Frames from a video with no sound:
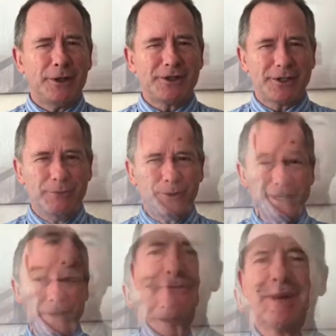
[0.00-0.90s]
on to the more
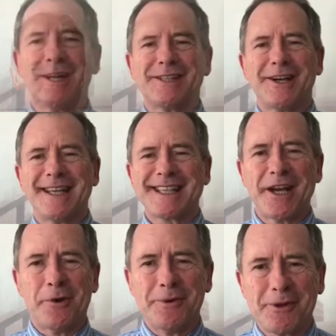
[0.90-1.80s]
serious. Right, so let's
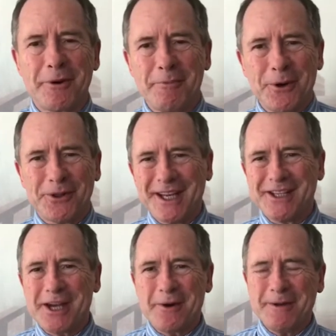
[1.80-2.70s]
get on with the report then,
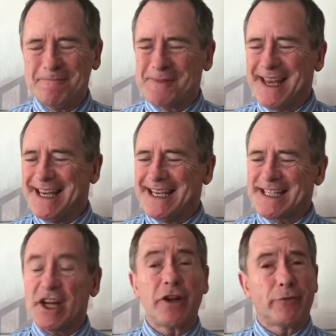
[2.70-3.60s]
shall we?
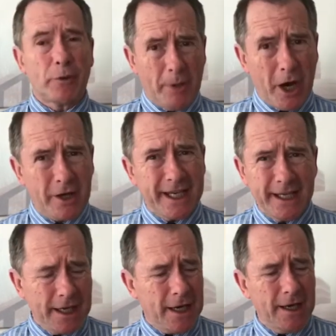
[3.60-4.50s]
Start off with
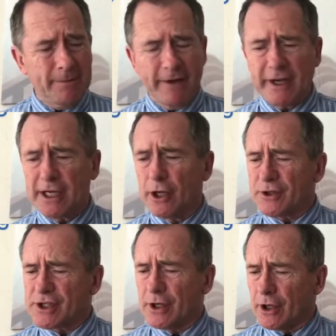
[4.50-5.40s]
parking. Um, I've had
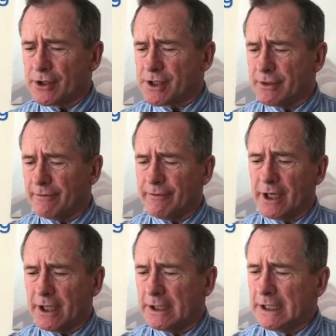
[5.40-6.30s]
lots and lots of
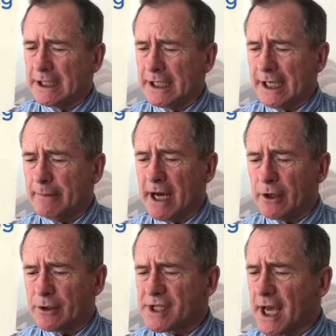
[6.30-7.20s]
uh,
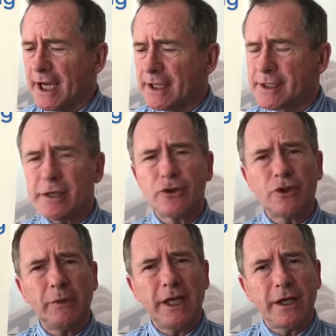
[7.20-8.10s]
emails and
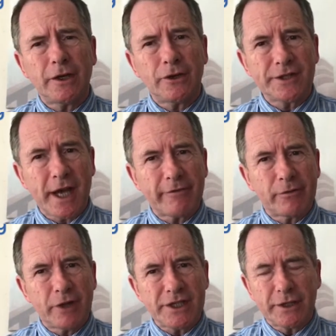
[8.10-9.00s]
social media contact
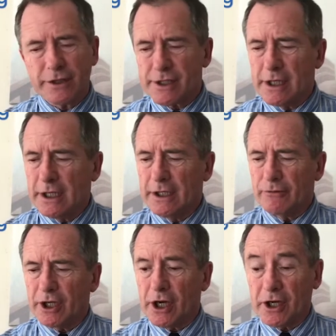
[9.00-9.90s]
from residents
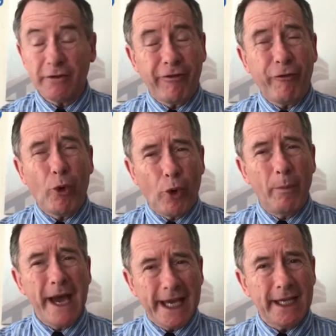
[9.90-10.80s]
regarding four
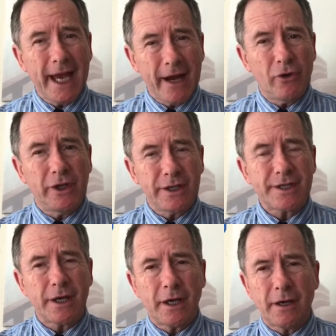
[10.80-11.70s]
main
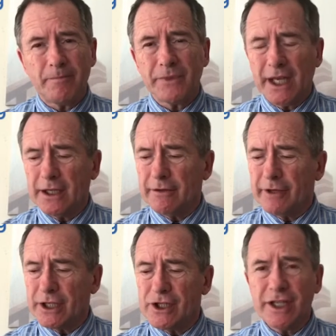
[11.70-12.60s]
areas um, in the
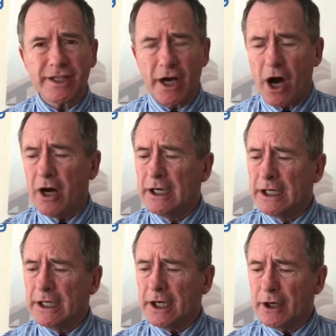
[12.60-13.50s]
village. These are
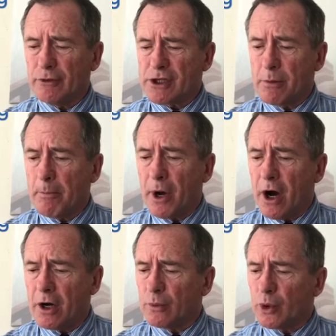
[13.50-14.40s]
uh, Richmond
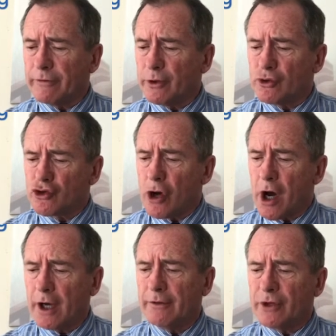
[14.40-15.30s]
Park, Waterfield
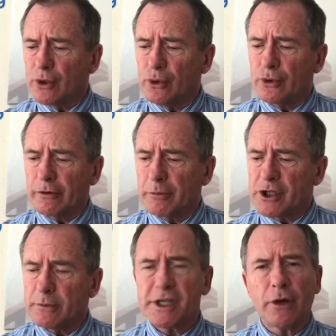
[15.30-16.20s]
Drive, the corner of
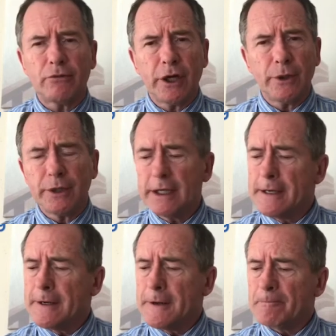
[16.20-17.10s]
Bishop's Hull Road,
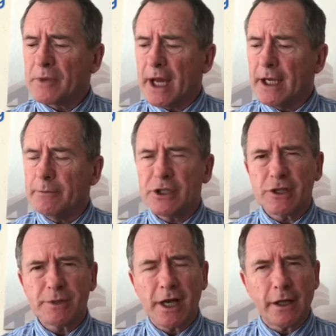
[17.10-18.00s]
and
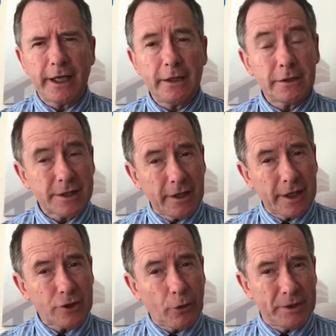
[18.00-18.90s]
Bishop's Hull Hill, so
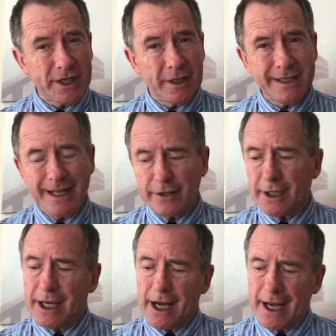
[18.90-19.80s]
that's opposite Nether
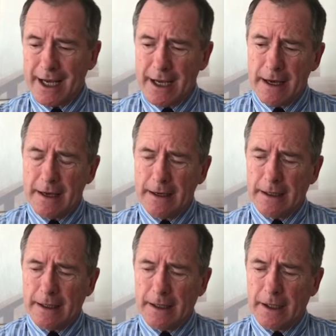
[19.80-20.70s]
Clay
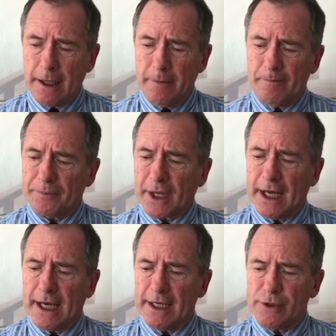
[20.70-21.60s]
um,
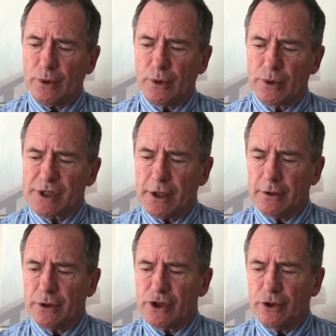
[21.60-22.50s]
and
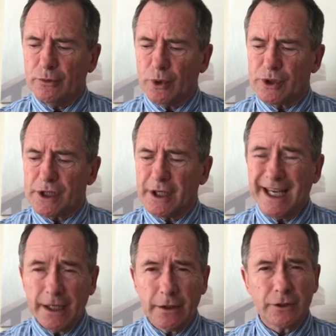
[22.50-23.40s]
also Shootwater
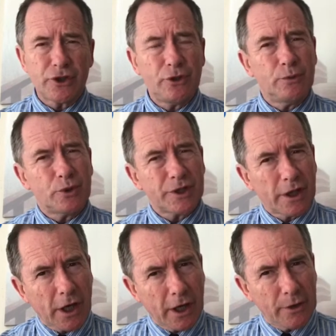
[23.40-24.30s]
Hill,
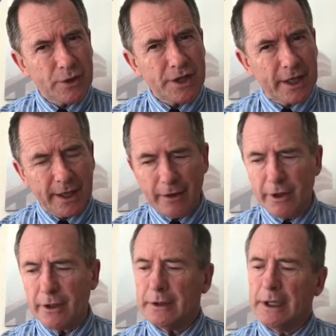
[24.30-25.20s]
Shootwater Close, that
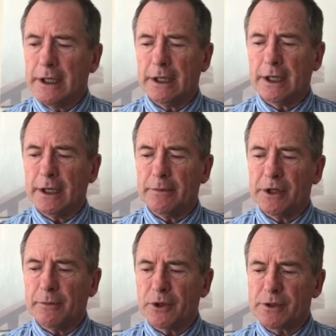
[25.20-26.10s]
area um,
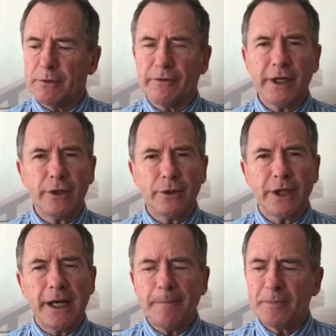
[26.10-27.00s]
at the bottom of the hill
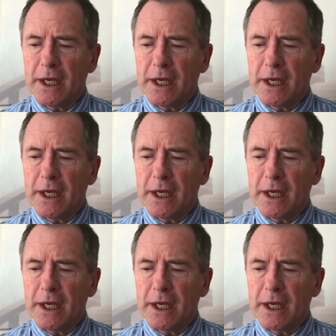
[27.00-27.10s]
there.